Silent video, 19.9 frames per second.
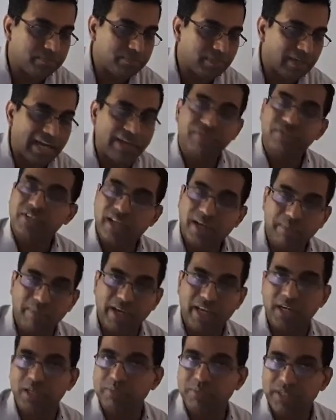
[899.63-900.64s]
Lifestyle
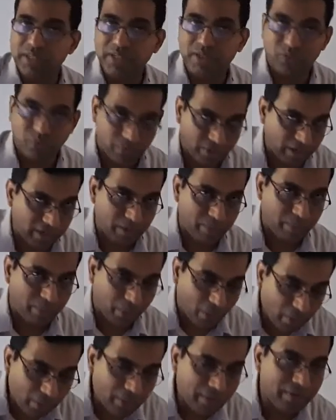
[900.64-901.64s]
management is very
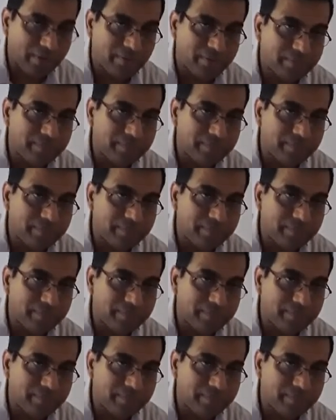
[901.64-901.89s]
important.